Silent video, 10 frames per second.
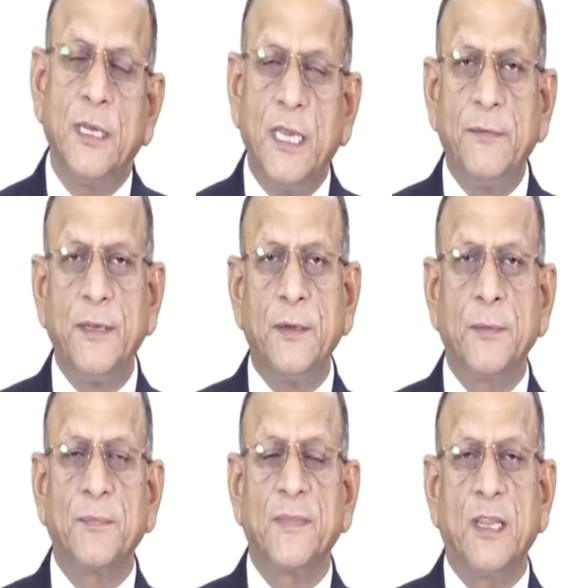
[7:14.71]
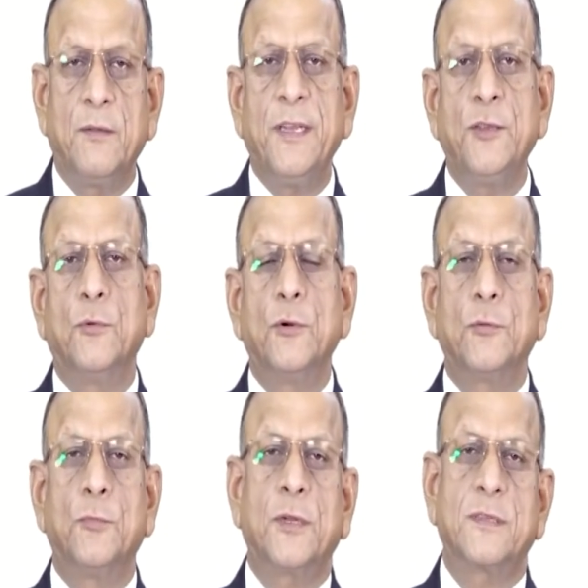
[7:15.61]
Even when you want to
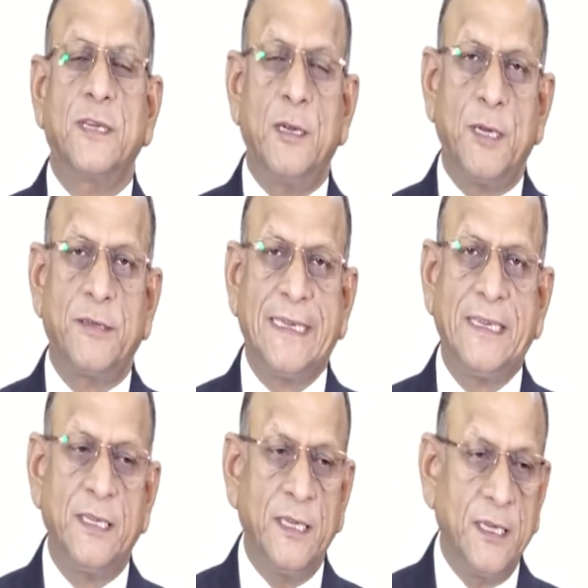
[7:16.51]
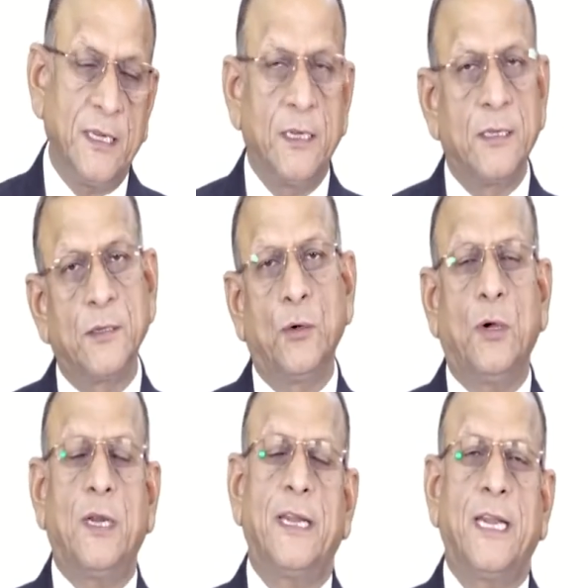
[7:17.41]
book a cinema ticket, go
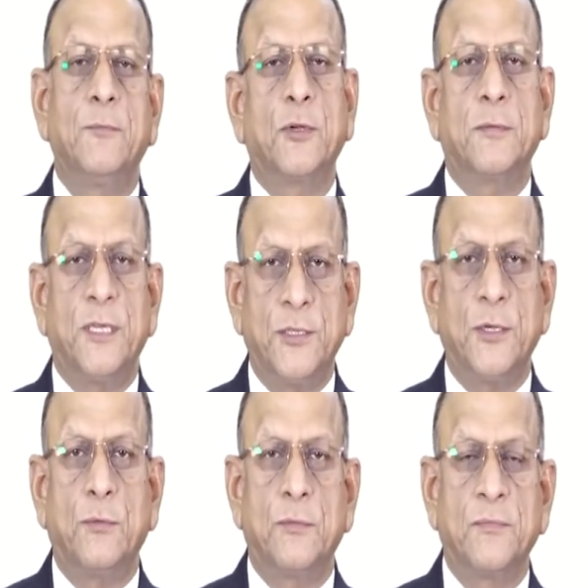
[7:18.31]
online, book my show.